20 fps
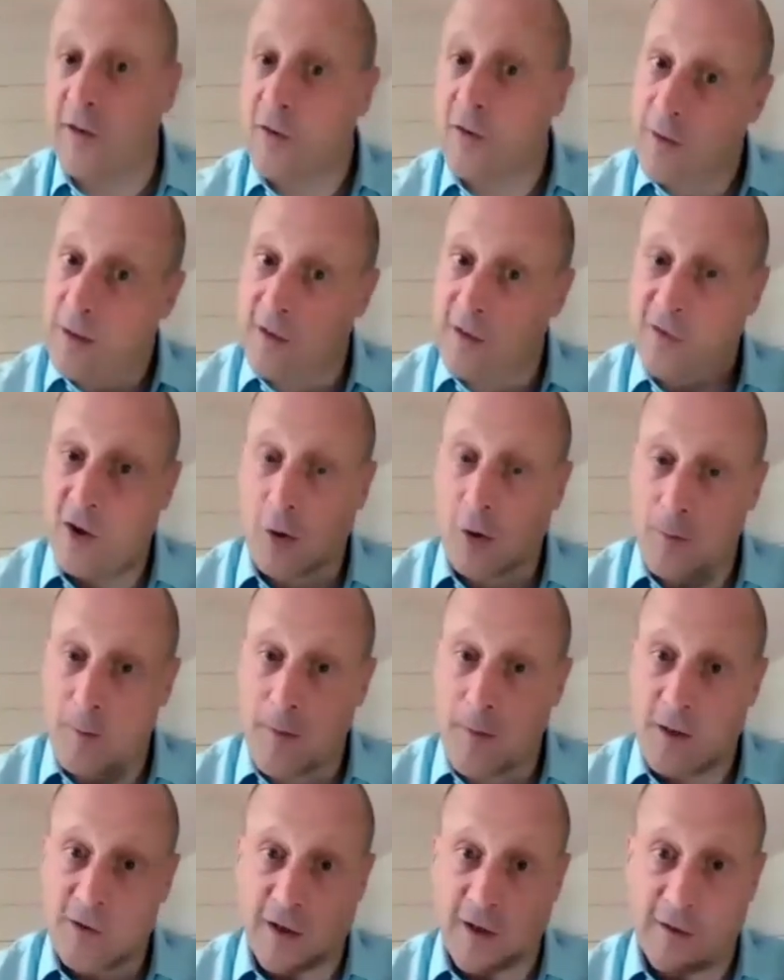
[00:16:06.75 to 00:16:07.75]
So I think there's a
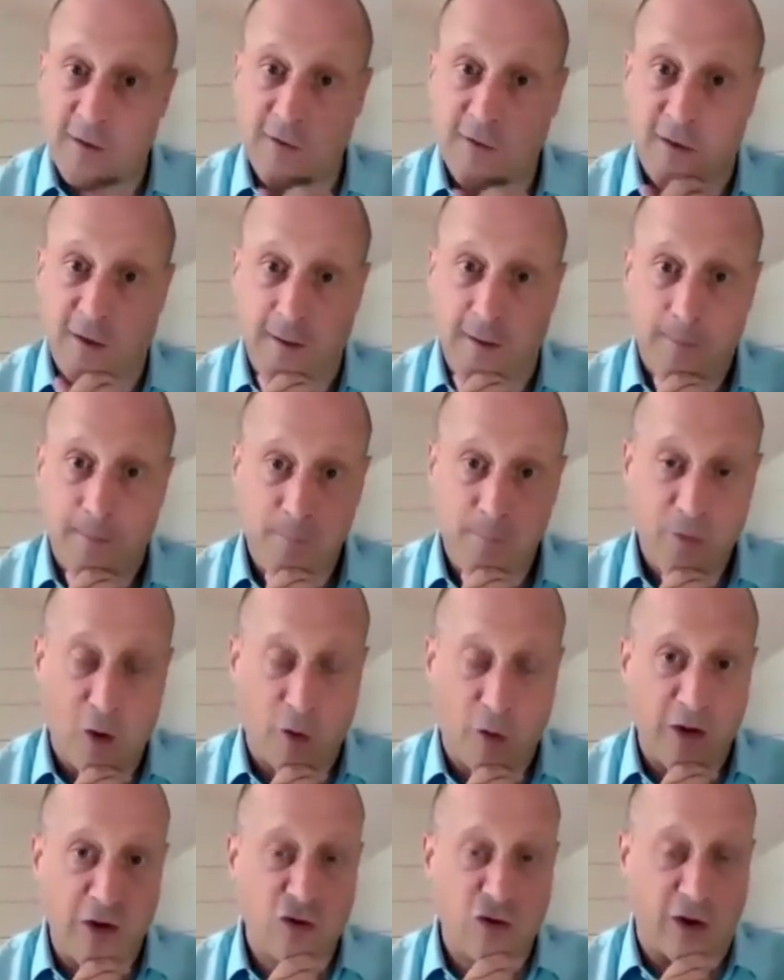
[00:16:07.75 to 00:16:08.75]
complementarity
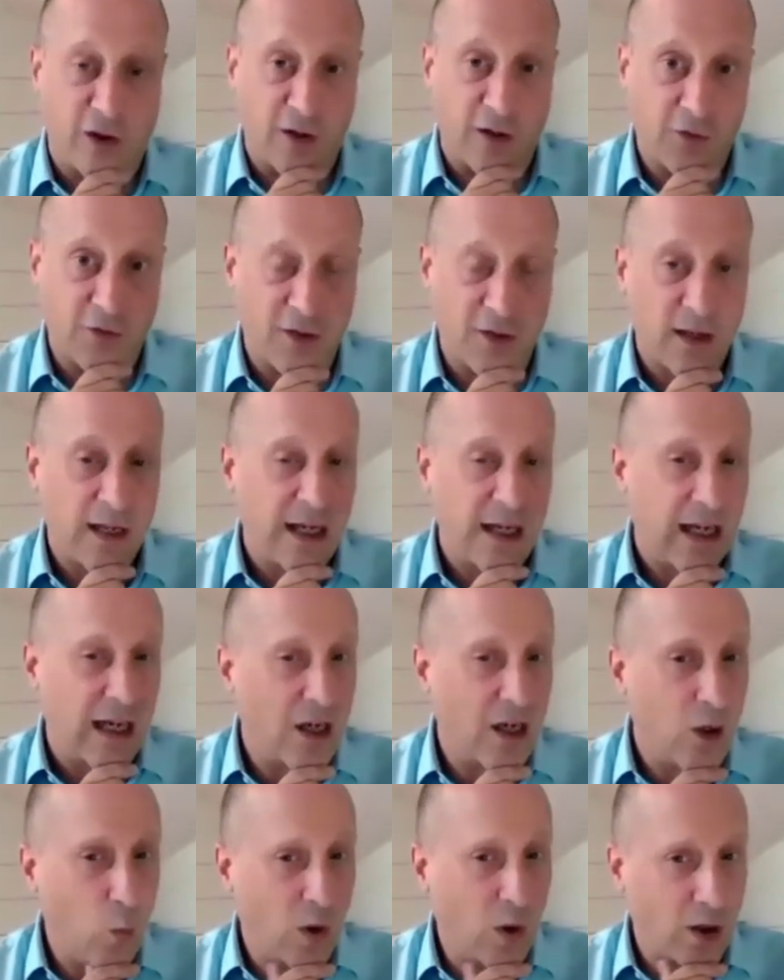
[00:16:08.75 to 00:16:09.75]
of interest in
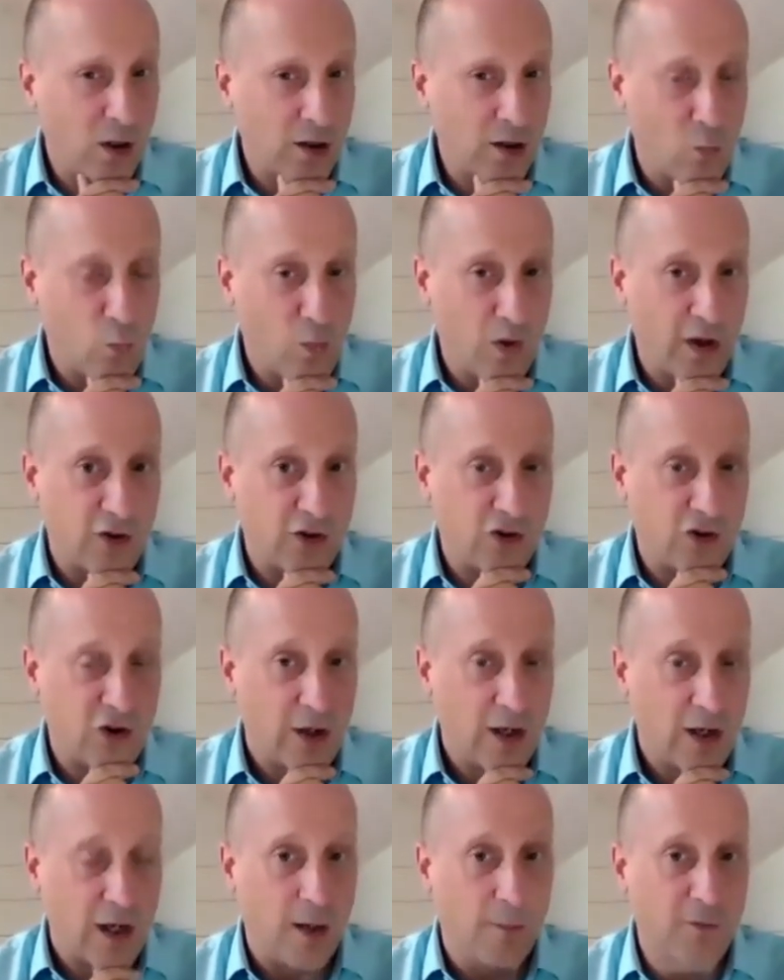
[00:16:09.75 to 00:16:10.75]
a world in which
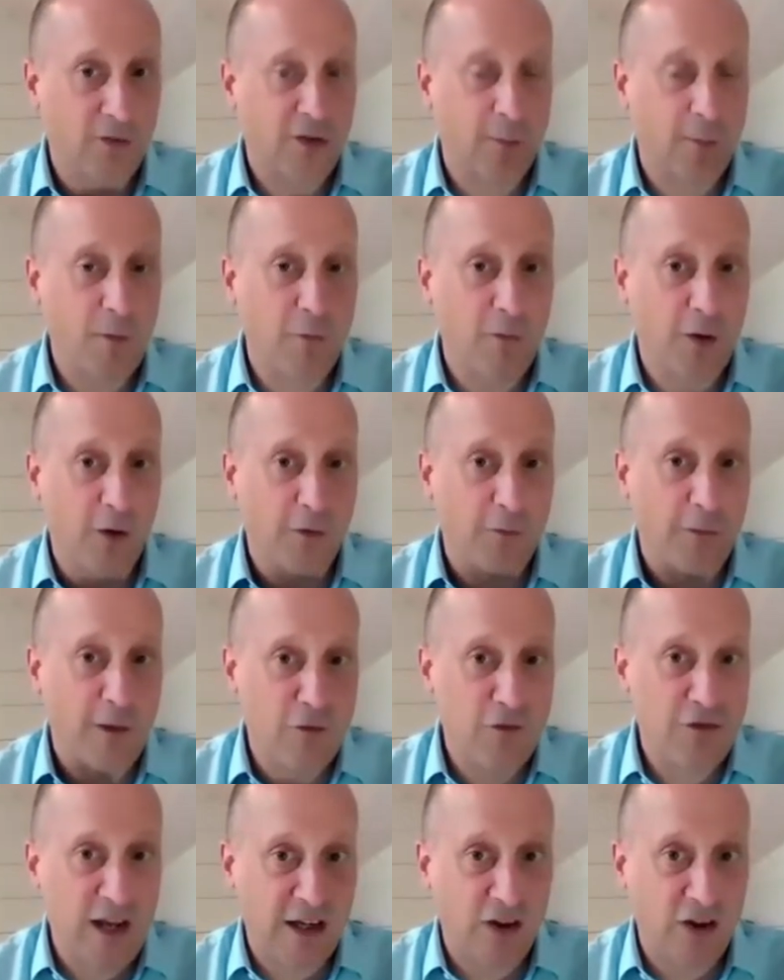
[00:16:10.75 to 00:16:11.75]
some of those
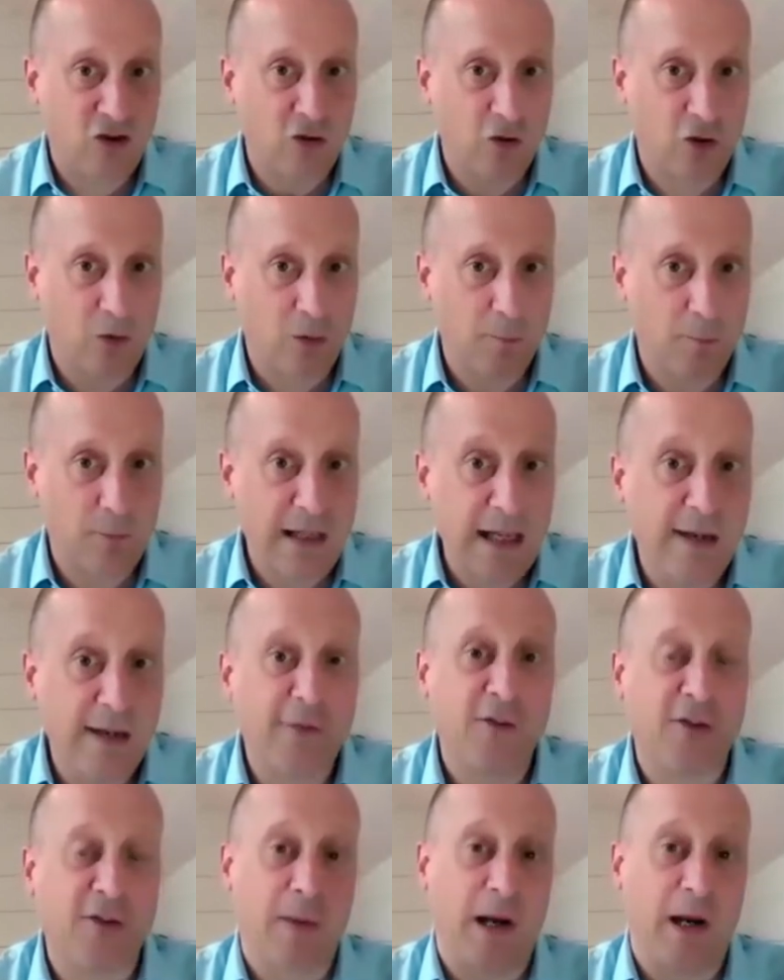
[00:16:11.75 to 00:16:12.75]
foundational
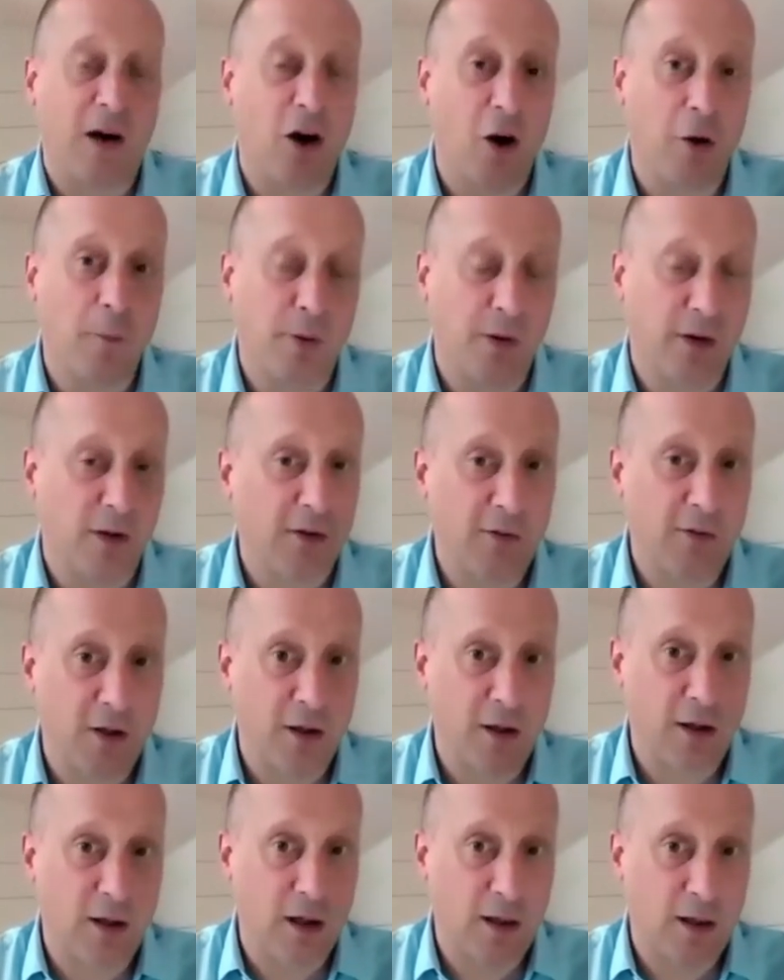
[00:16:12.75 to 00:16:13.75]
beliefs about openness
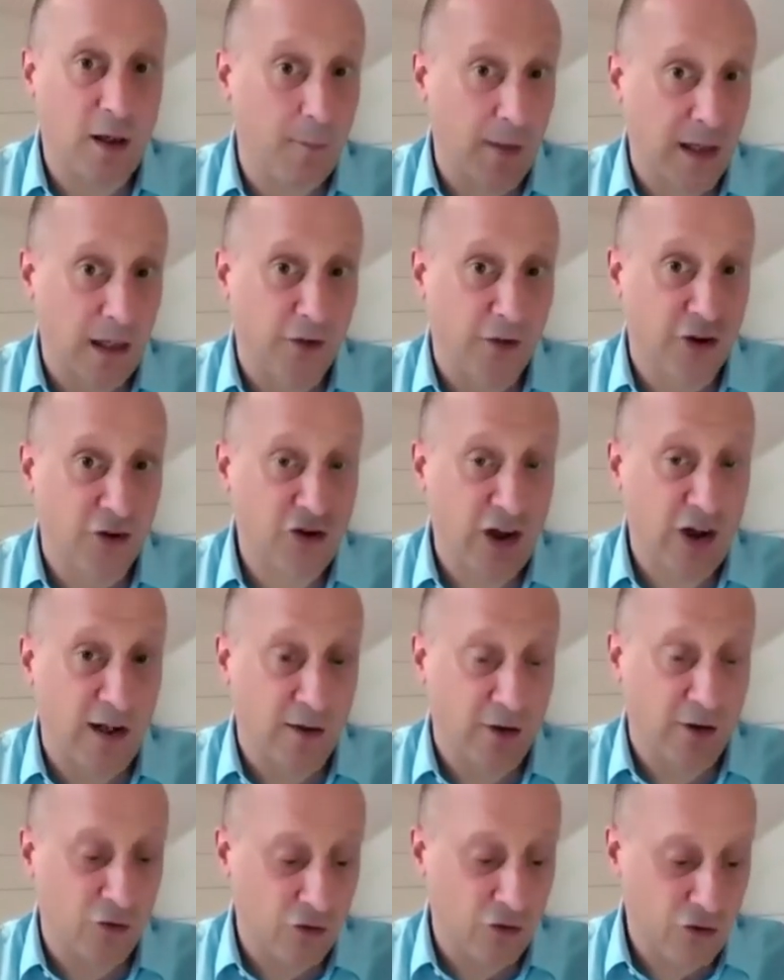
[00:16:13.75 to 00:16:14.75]
are coming under
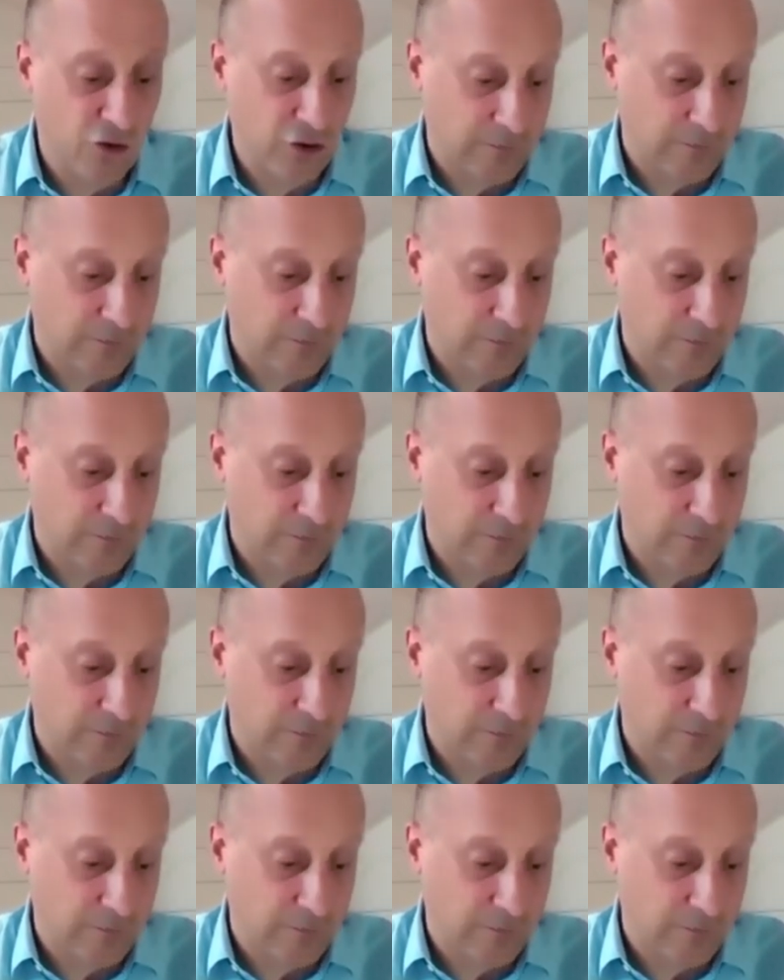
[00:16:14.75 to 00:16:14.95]
challenge.